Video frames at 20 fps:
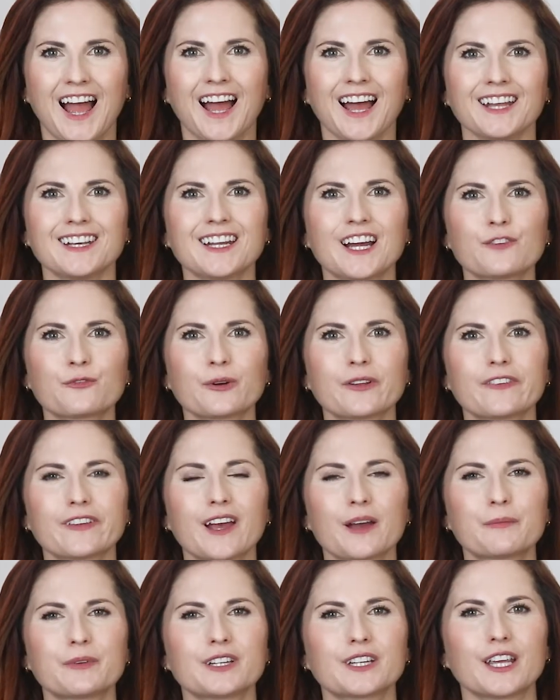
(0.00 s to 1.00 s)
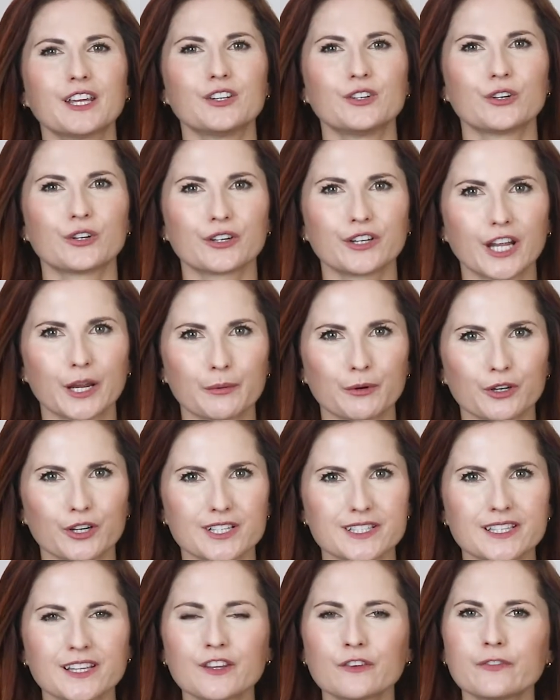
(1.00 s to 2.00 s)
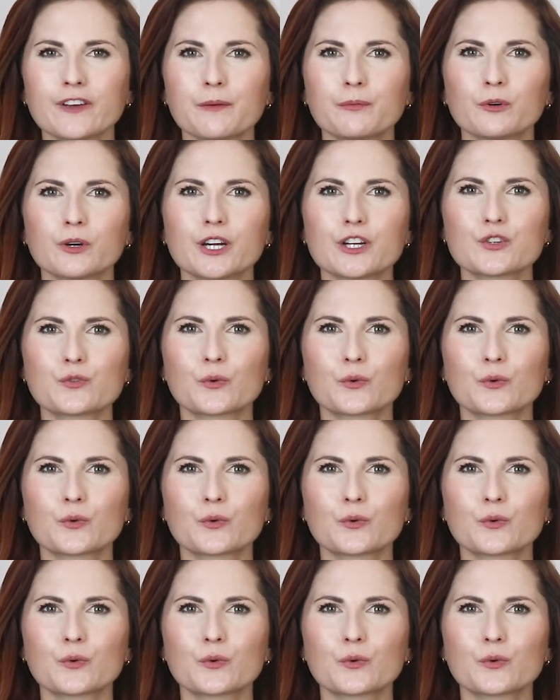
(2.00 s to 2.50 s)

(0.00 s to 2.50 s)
And now for what's happening in your neighborhood. Since February